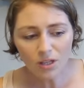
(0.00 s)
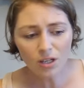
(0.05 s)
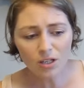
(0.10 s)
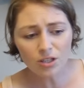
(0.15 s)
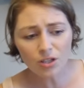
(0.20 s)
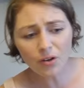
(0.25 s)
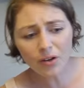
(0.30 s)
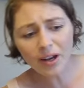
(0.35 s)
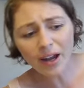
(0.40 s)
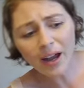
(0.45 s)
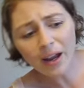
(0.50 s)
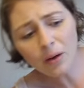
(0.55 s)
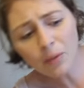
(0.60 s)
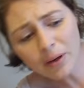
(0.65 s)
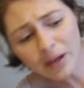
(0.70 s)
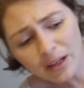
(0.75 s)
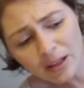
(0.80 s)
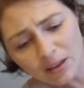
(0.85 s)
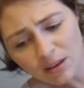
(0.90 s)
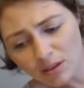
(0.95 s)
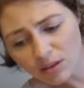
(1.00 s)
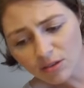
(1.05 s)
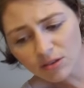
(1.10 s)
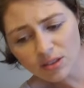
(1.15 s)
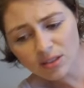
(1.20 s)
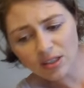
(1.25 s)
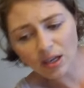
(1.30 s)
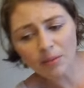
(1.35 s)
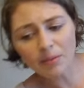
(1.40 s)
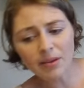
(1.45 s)
so I kind of went in
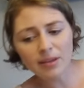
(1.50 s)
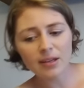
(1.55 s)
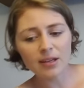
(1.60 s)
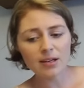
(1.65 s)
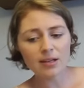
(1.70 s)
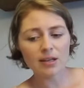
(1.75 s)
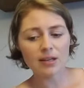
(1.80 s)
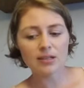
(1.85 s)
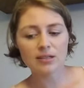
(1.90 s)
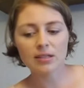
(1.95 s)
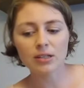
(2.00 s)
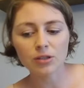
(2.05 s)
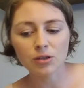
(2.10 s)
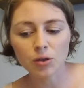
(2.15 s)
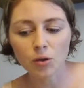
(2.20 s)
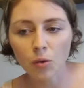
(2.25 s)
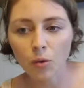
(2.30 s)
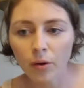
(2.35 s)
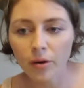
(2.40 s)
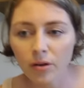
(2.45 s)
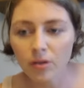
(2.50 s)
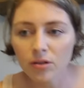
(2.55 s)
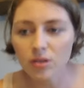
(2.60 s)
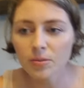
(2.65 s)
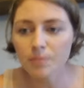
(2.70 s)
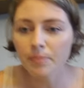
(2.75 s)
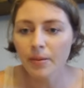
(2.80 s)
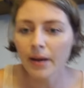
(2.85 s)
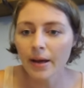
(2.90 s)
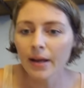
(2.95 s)
some of the essential oils,
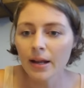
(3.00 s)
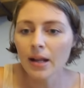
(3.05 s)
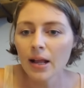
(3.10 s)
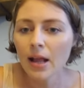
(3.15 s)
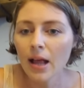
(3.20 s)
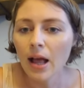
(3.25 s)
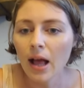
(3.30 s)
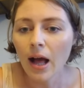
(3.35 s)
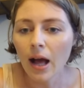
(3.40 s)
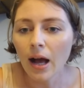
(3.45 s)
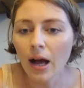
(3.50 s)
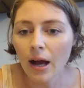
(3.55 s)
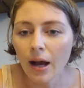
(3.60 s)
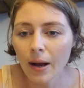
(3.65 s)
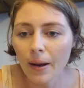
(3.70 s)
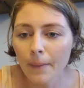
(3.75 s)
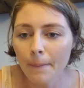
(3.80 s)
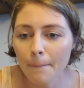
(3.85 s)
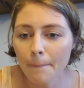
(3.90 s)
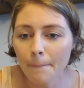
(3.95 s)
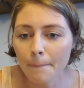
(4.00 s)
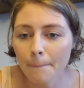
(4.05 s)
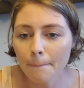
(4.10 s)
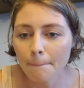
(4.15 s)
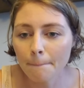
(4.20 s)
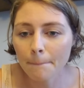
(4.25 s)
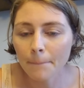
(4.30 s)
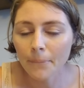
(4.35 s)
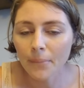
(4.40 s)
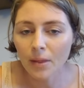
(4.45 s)
but um,
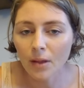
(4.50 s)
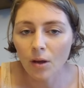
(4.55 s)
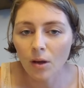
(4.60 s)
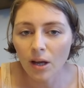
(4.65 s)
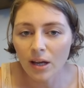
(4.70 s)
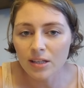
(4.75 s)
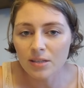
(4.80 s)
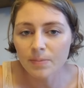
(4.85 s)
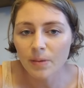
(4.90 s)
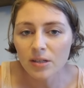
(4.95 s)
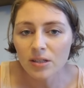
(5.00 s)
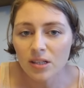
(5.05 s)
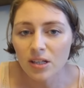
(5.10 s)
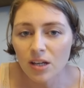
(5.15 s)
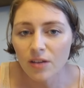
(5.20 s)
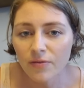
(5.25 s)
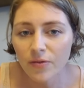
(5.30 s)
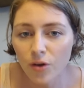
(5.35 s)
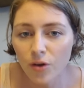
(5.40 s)
especially if